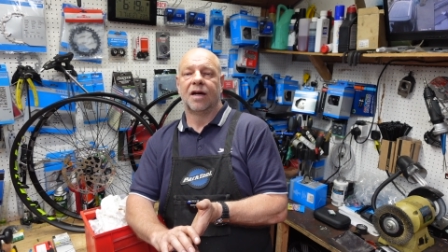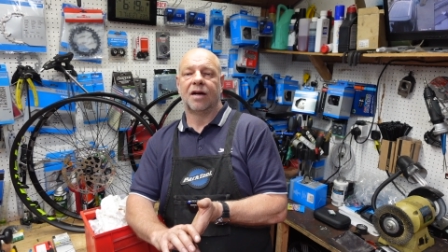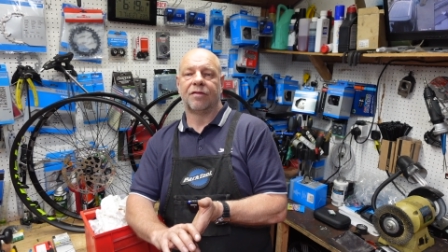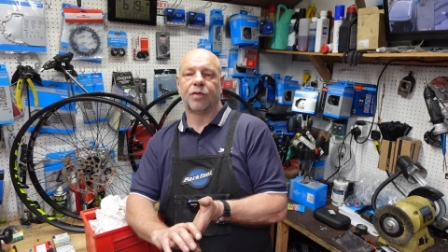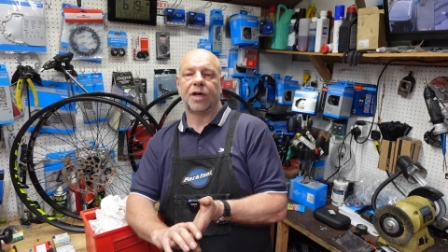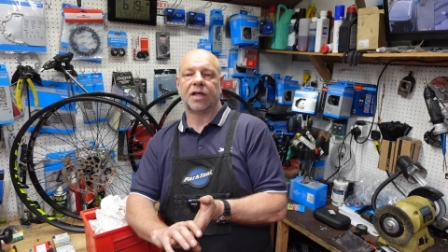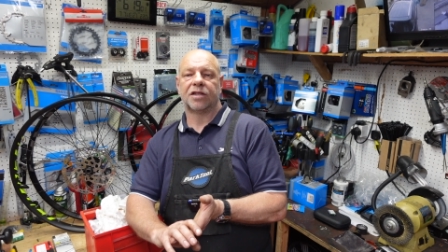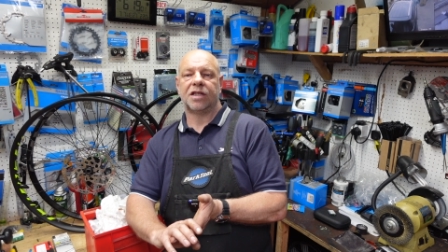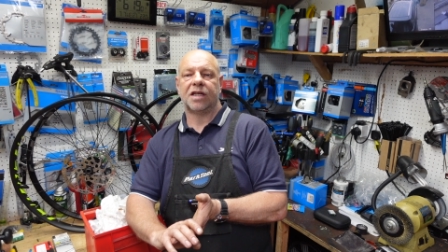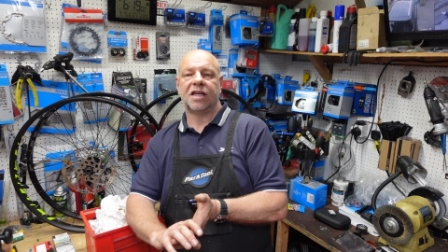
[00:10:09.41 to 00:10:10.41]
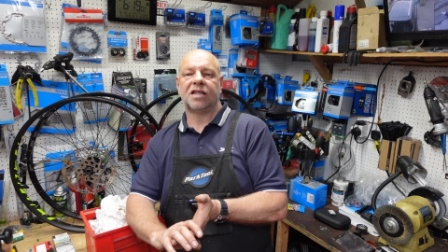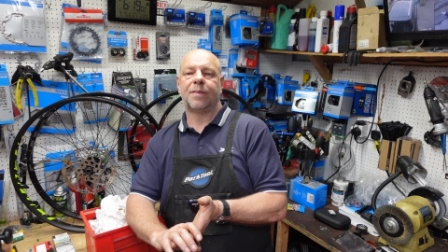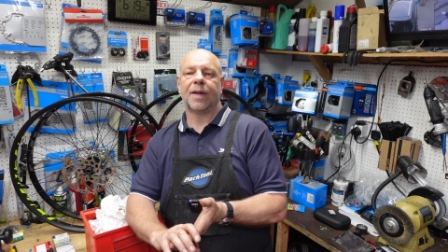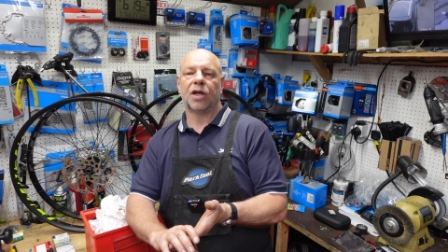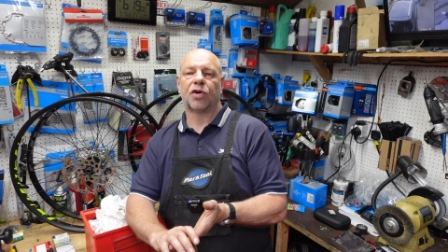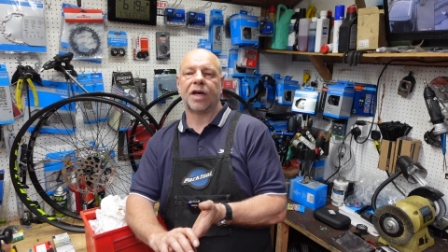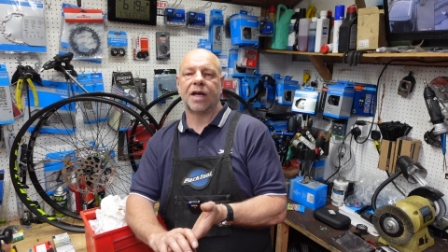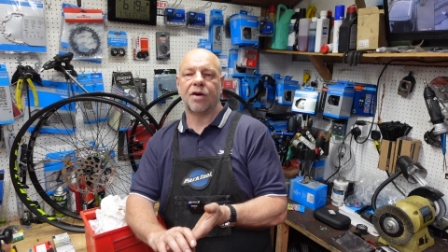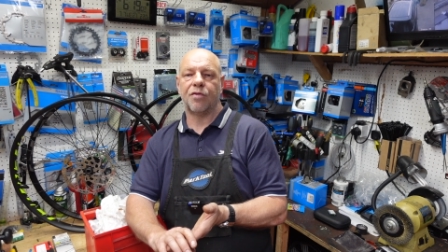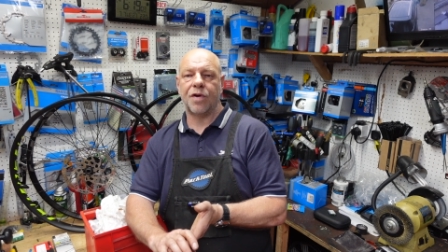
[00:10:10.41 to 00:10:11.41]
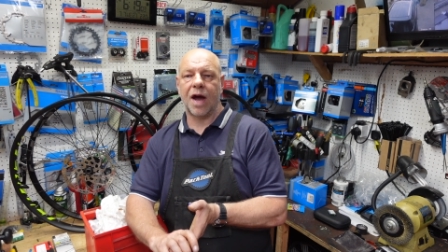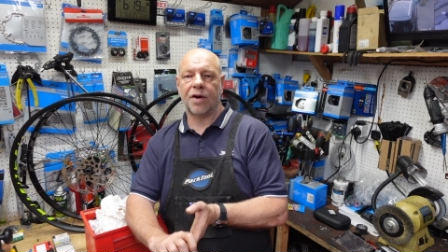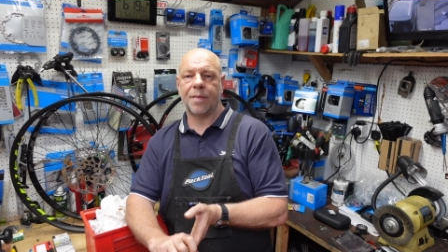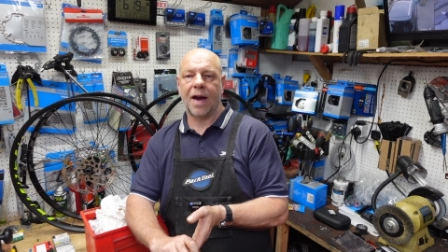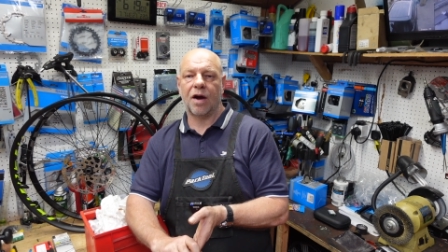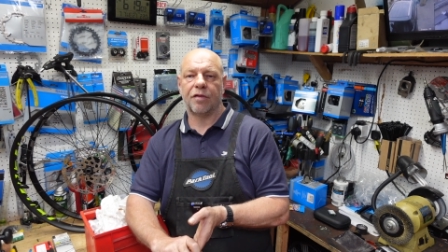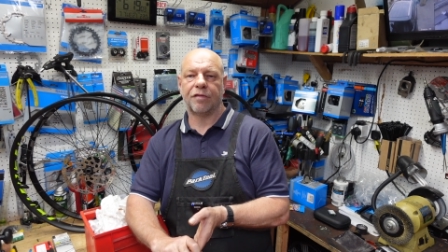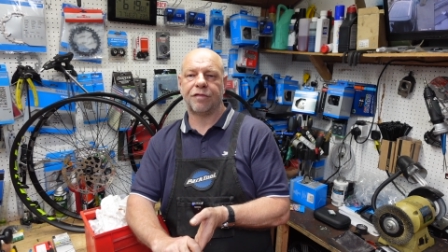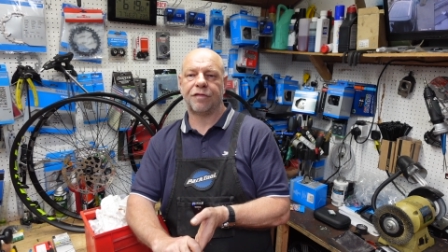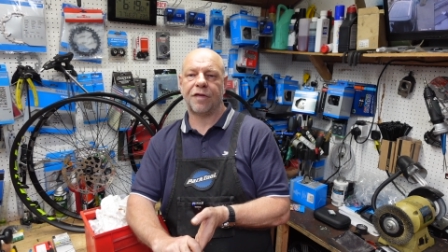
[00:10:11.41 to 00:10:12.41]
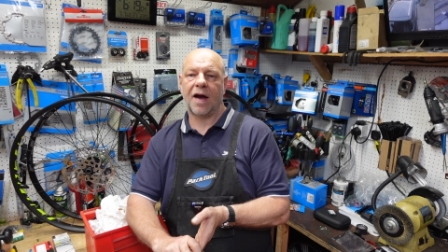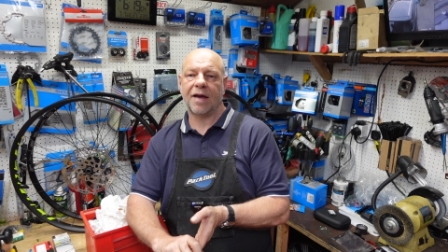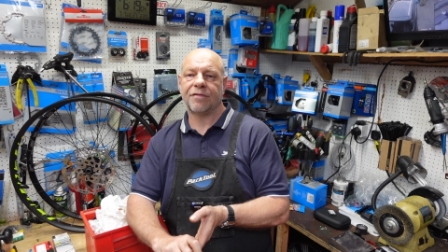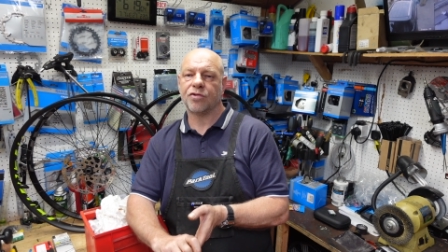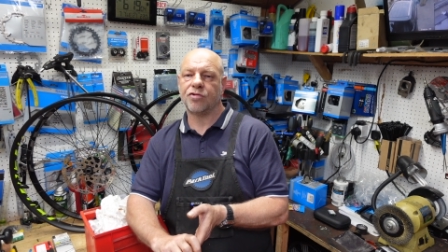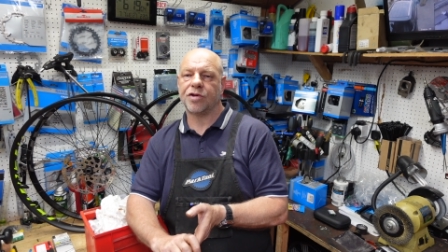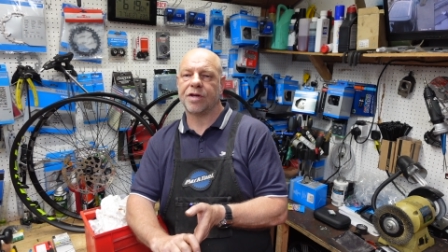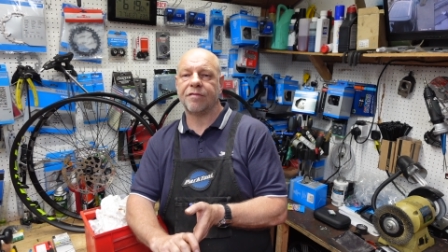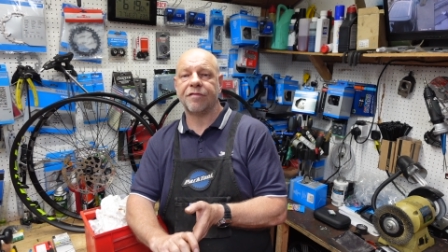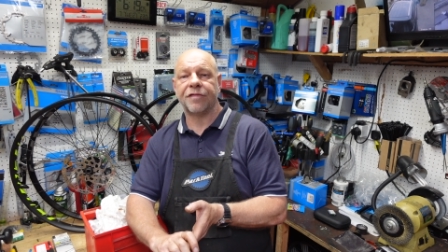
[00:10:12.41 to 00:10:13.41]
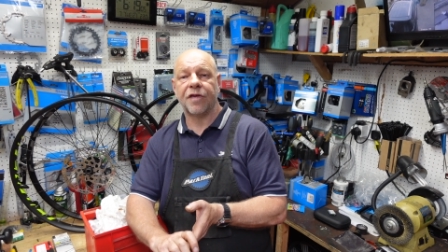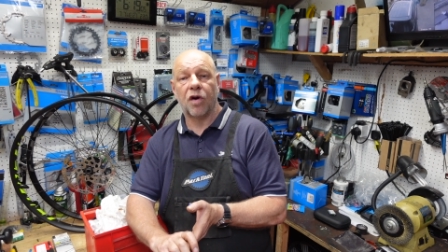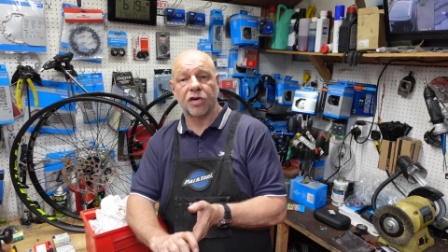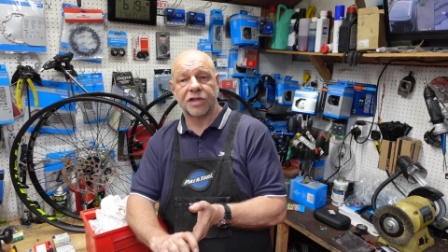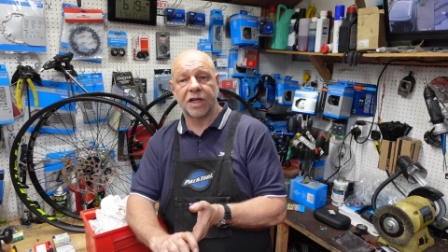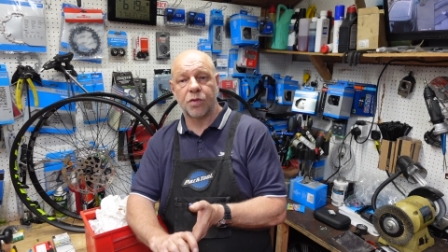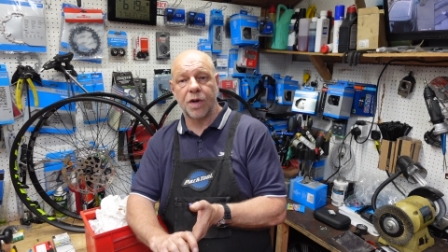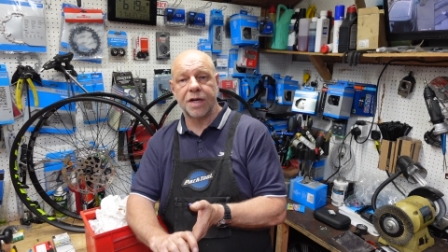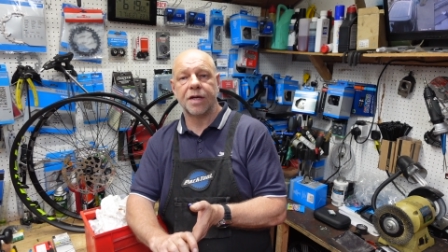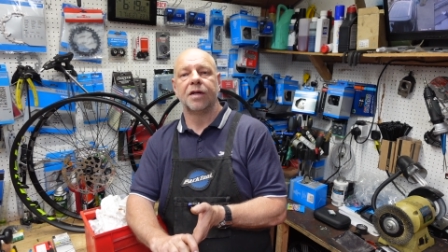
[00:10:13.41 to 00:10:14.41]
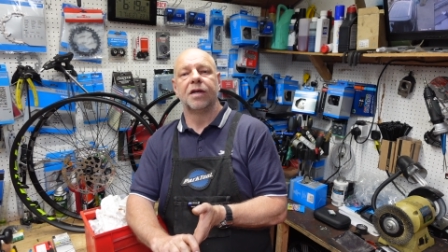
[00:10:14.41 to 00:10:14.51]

of wheels, you need to be looking at roundabout 540 quid